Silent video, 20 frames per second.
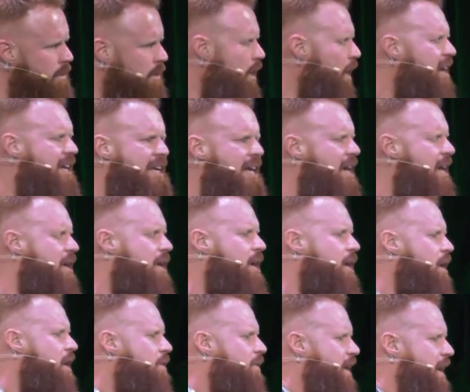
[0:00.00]
Again,
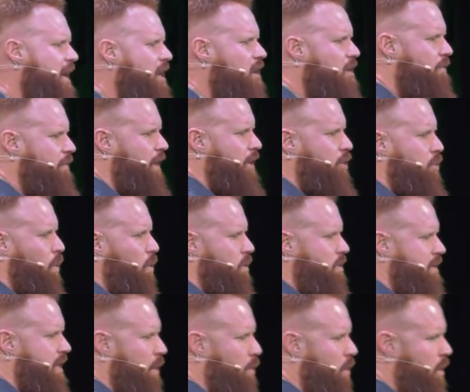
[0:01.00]
the
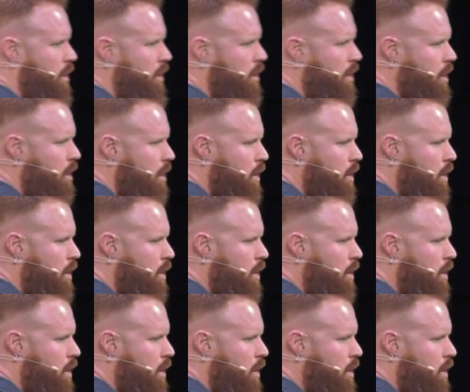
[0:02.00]
individuals that were